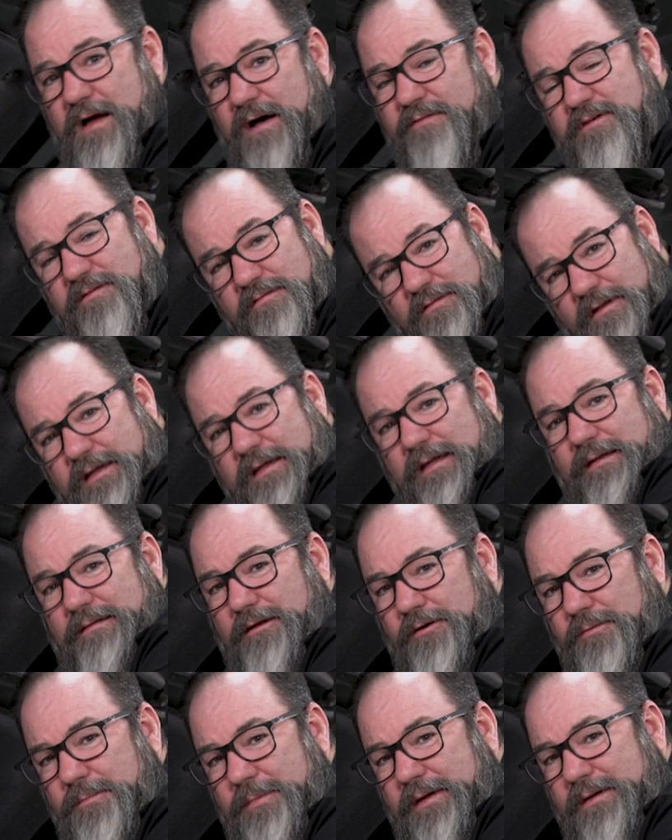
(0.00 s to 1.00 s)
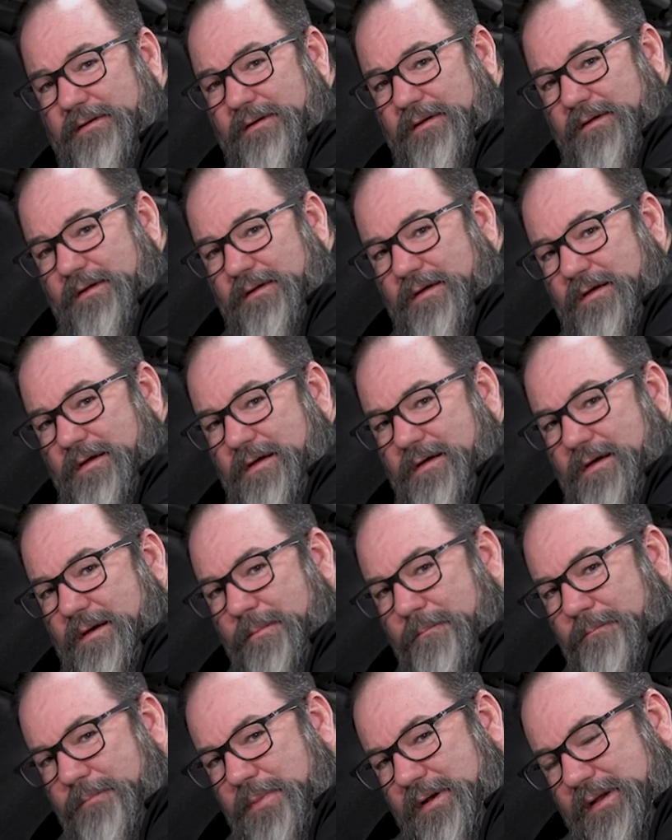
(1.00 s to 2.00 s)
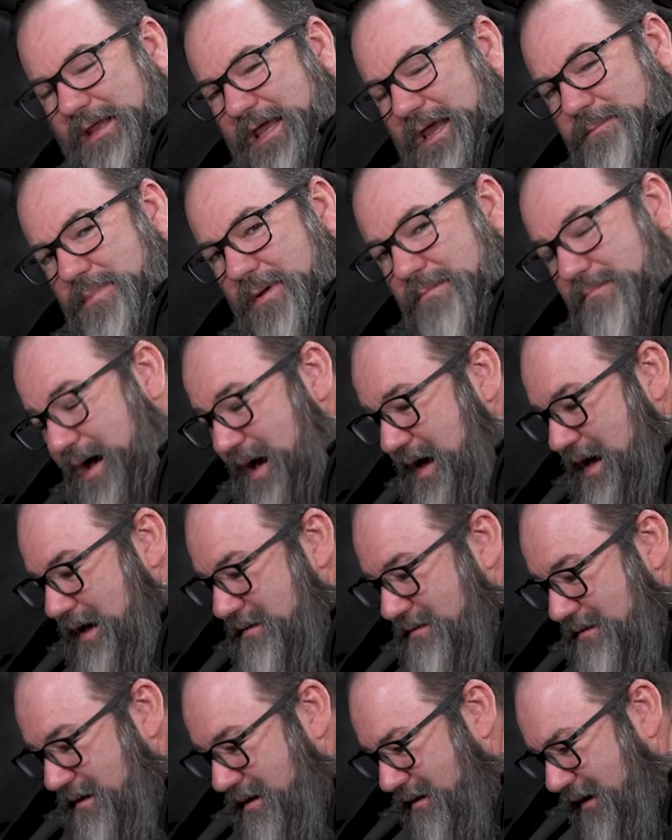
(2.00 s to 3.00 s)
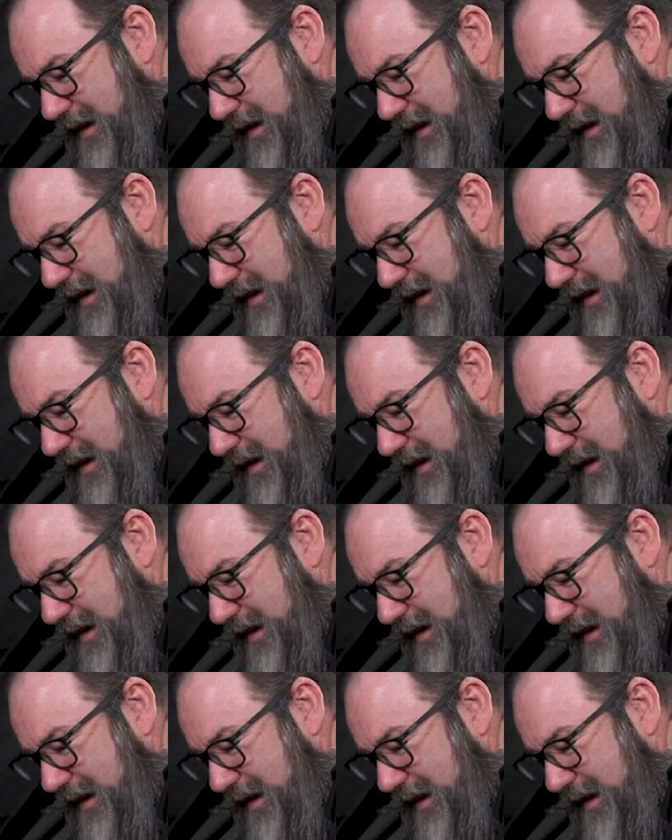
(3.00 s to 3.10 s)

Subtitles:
valve is leaking a little bit. But keep in mind, I